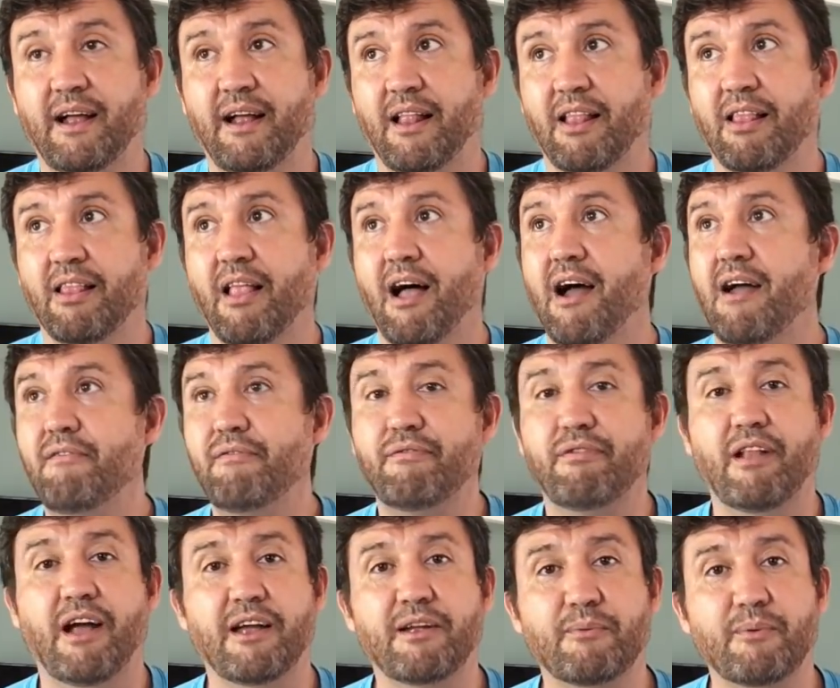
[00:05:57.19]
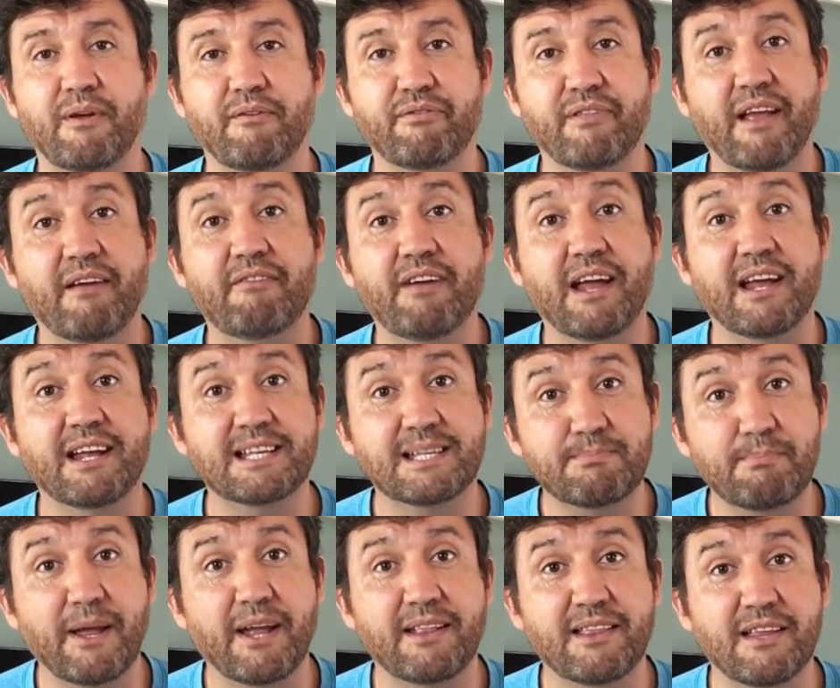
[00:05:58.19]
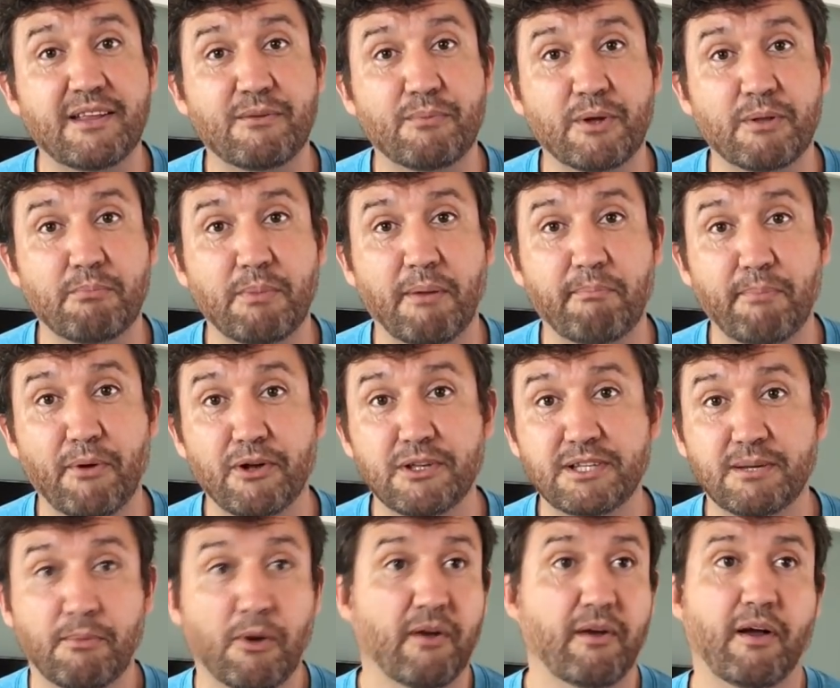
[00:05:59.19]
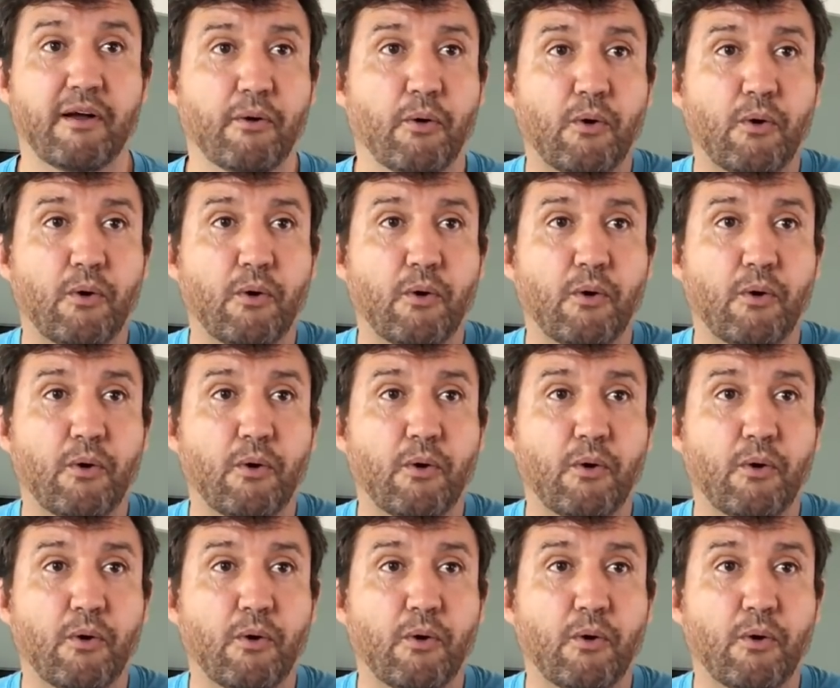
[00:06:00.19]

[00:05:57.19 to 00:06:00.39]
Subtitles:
life like we've never expected would be possible